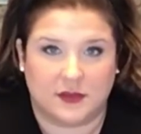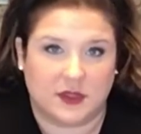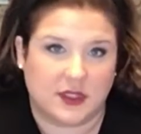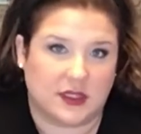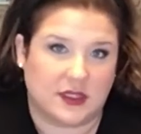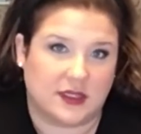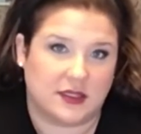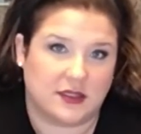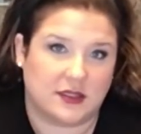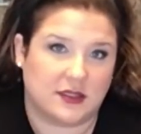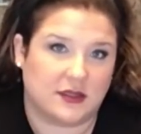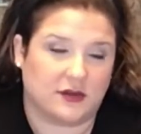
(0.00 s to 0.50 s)

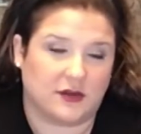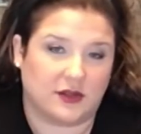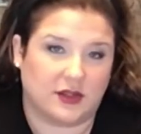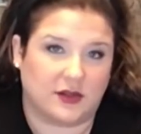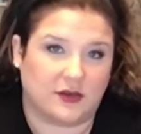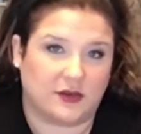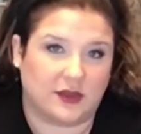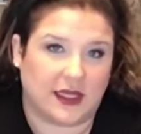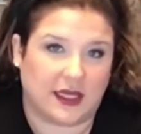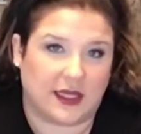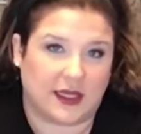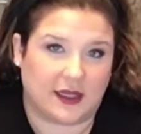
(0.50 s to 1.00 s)
until
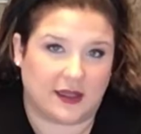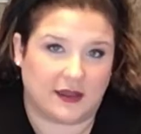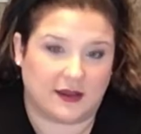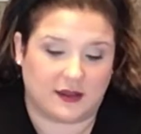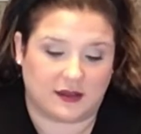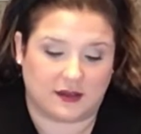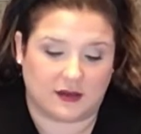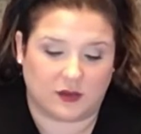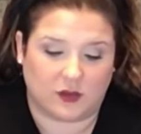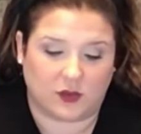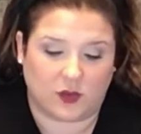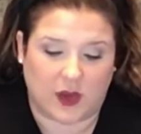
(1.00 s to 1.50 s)
you get
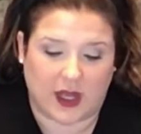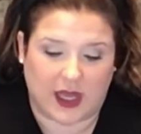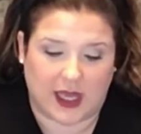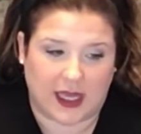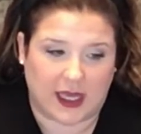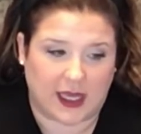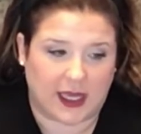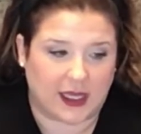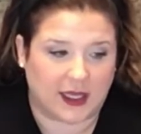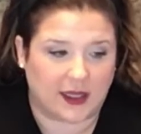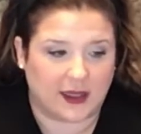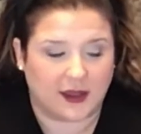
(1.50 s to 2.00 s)
it the
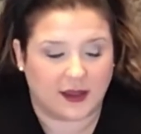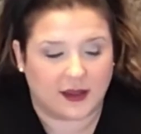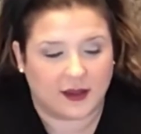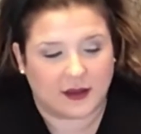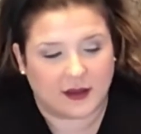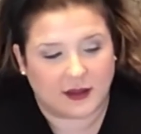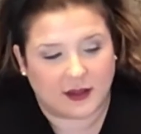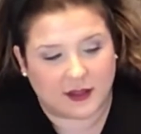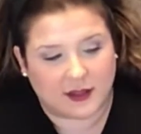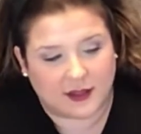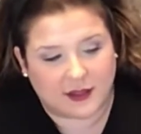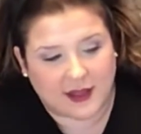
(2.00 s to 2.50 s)
way
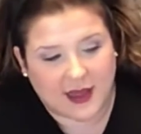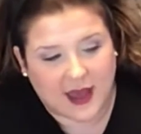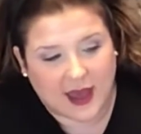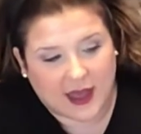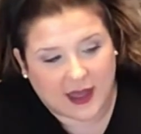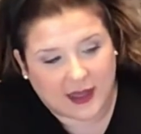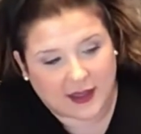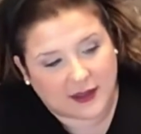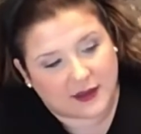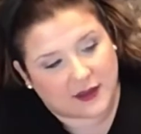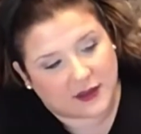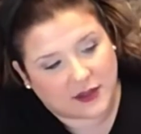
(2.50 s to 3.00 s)

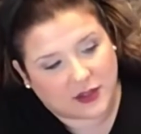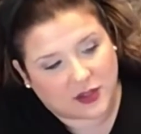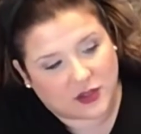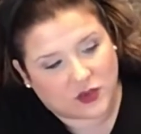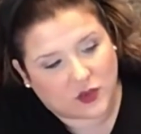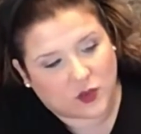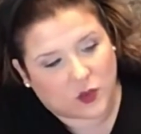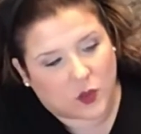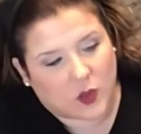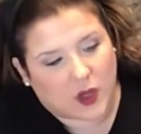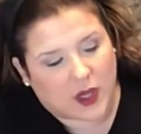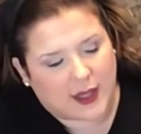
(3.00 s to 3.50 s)
that
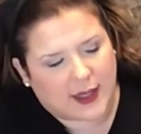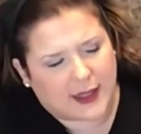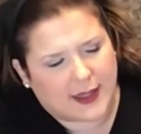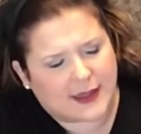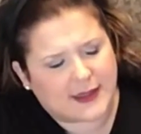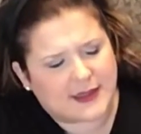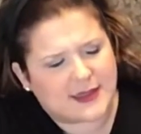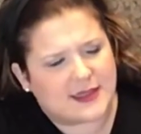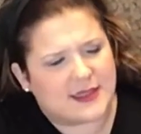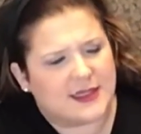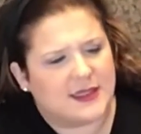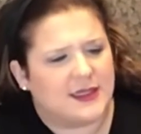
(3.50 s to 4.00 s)
you want
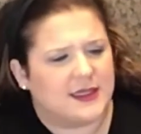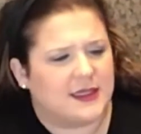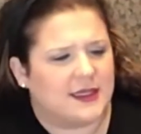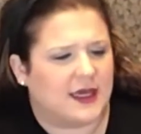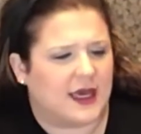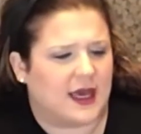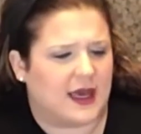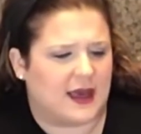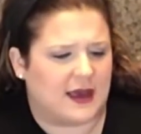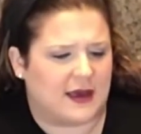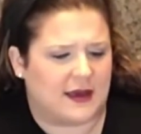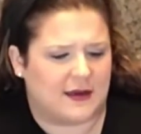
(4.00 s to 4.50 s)
it.
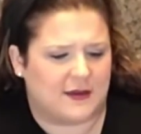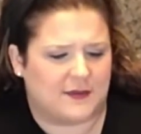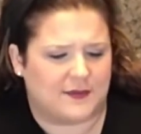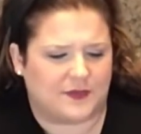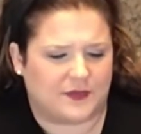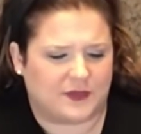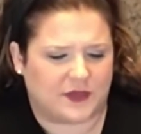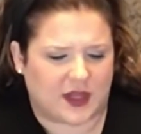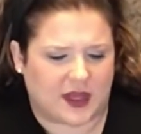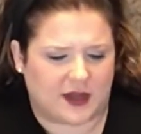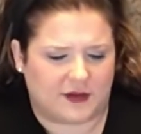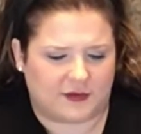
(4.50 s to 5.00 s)

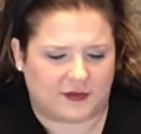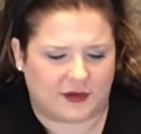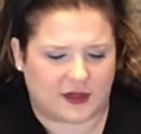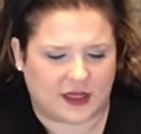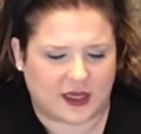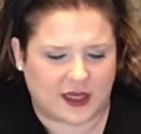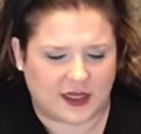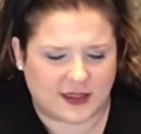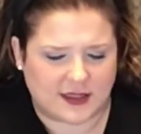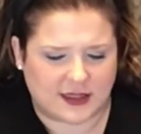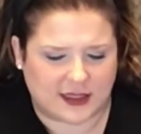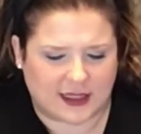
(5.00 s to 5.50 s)
I
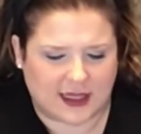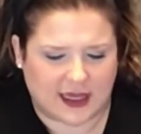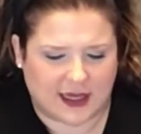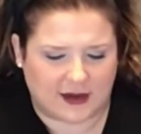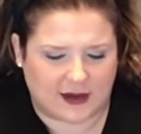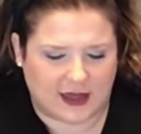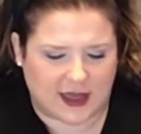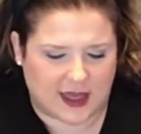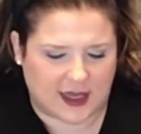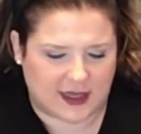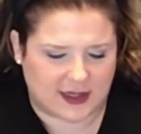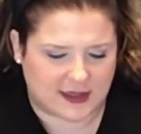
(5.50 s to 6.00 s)
forgot to count
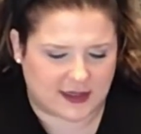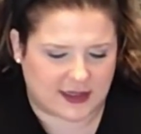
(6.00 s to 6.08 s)
ahead of